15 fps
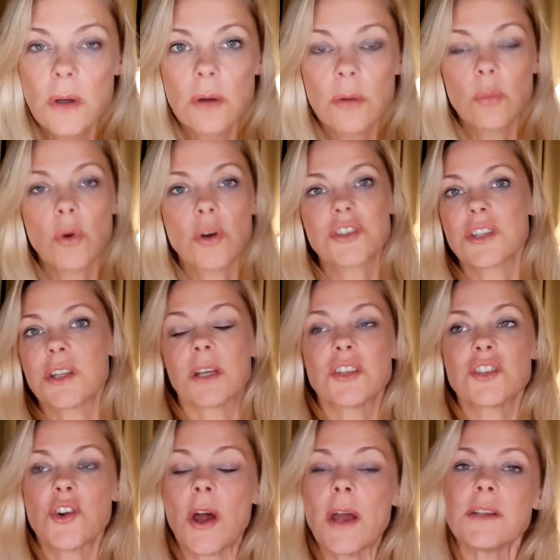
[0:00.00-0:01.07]
watching
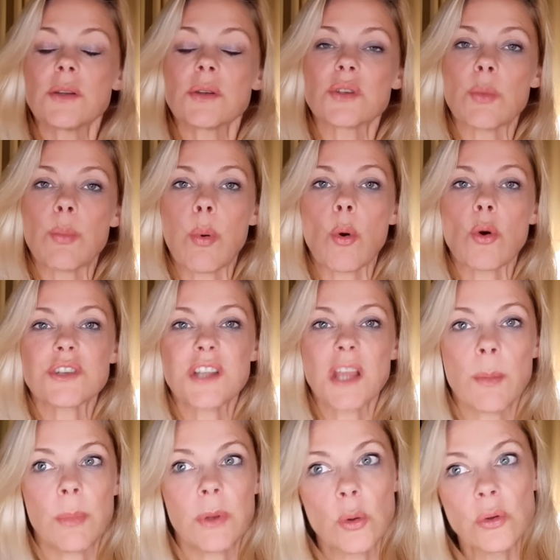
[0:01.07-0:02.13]
and trying to support
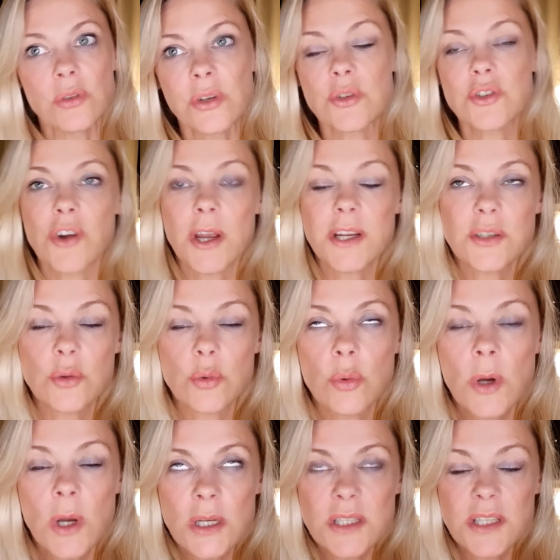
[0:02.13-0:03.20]
them and also try to
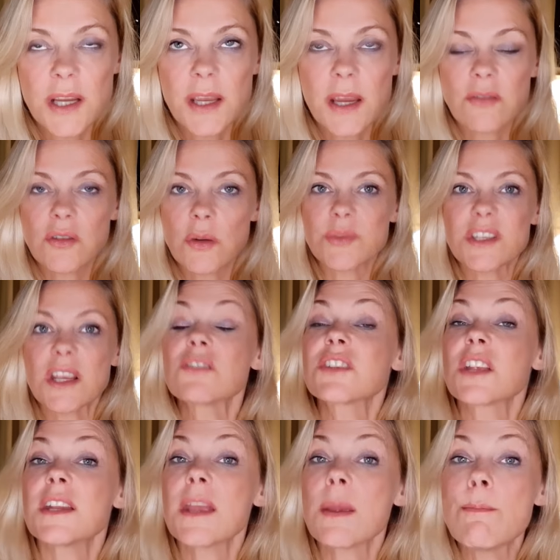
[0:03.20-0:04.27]
take care of themselves.
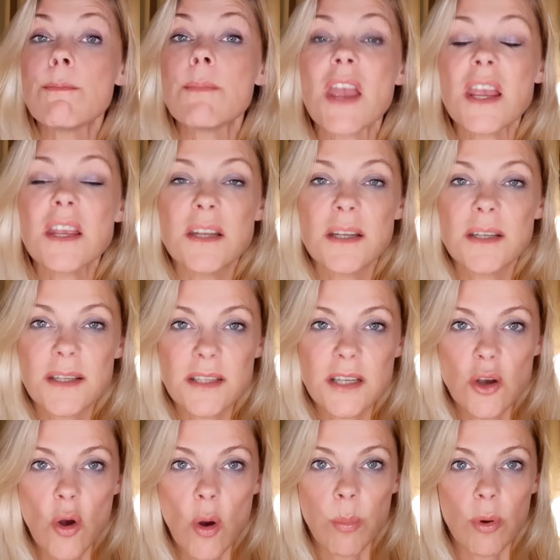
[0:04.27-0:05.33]
And they made it as a
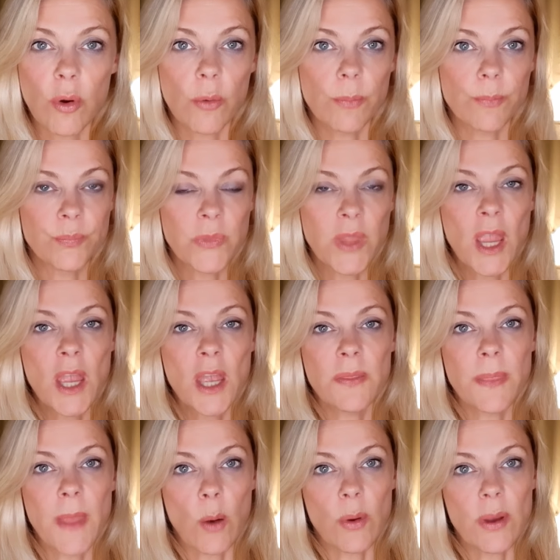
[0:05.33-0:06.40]
couple.
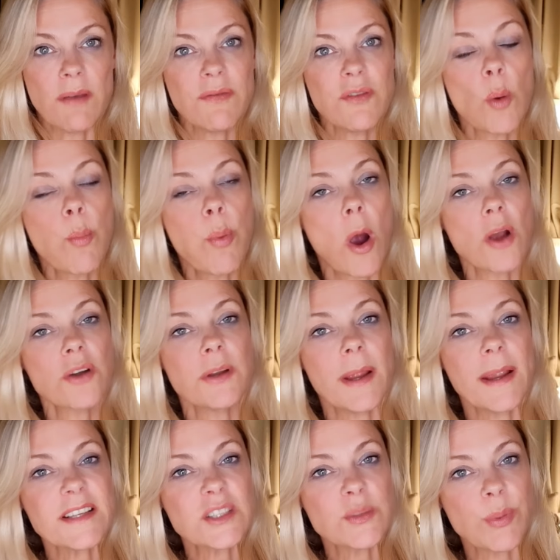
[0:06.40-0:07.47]
Now, if your partner
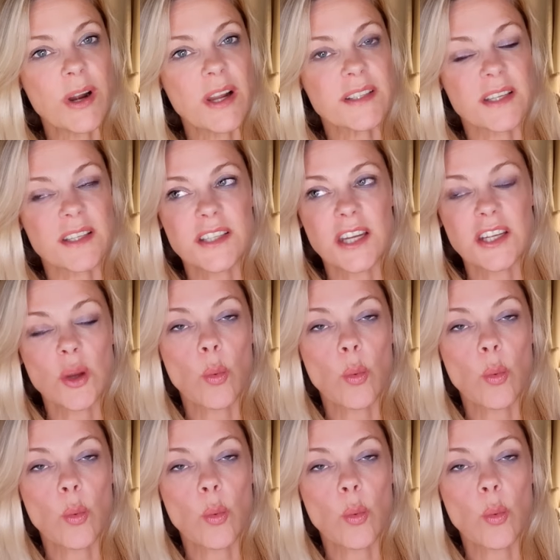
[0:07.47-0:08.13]
expresses that they